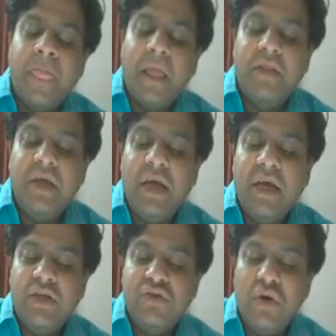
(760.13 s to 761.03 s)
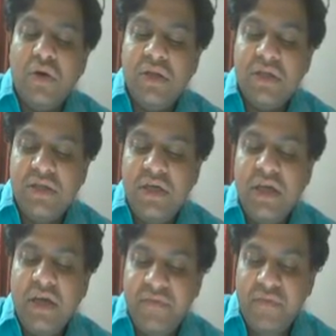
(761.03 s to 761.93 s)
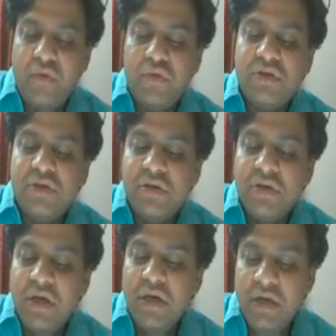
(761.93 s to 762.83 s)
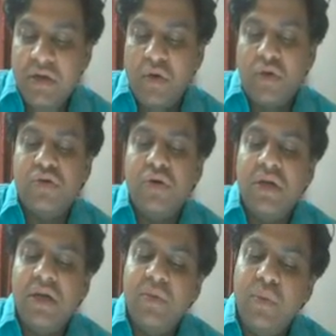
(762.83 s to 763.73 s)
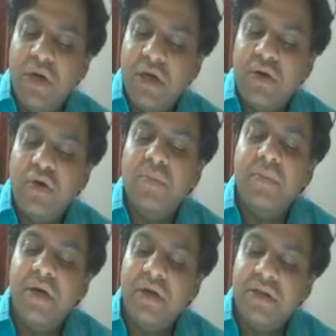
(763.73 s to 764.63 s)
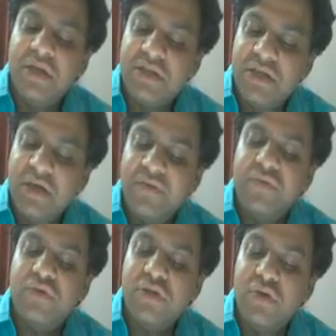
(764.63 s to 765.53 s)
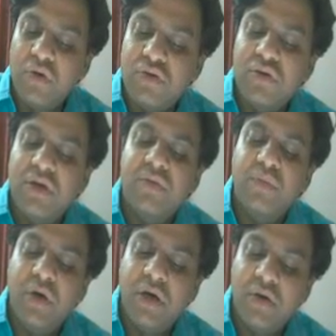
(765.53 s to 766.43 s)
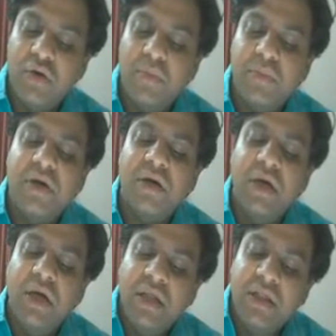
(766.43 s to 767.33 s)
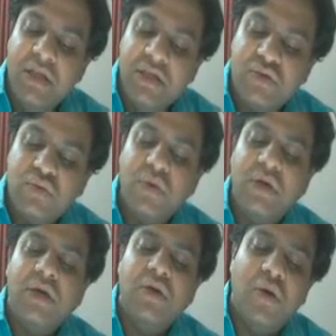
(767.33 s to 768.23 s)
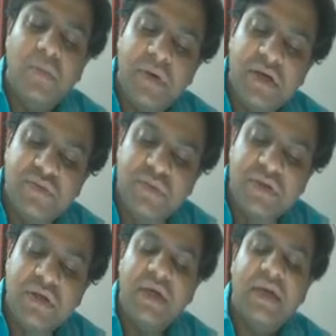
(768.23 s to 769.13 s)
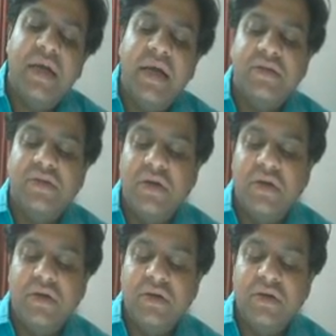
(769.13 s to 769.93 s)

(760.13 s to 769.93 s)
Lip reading: Then I resolved this df force in horizontal and vertical component, this df force in horizontal and vertical component. These two vertical components will get cancelled.